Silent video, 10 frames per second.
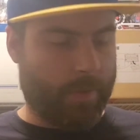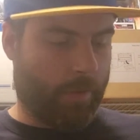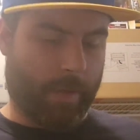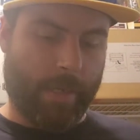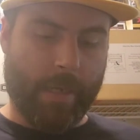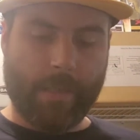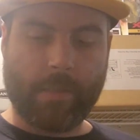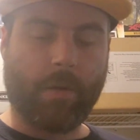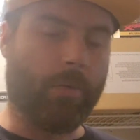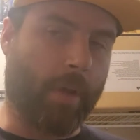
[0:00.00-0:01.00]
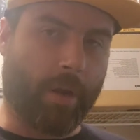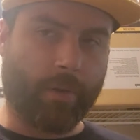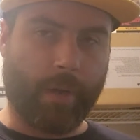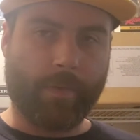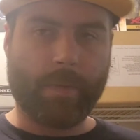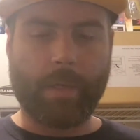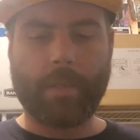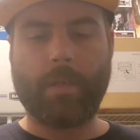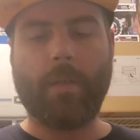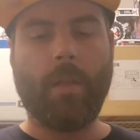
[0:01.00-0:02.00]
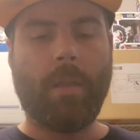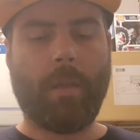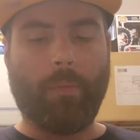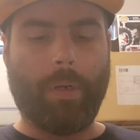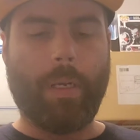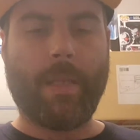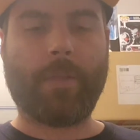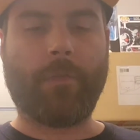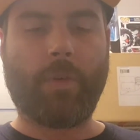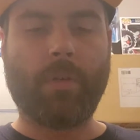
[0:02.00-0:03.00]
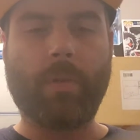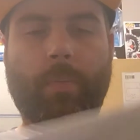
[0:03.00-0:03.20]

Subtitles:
so it needs to go in the autograph section. But it is a first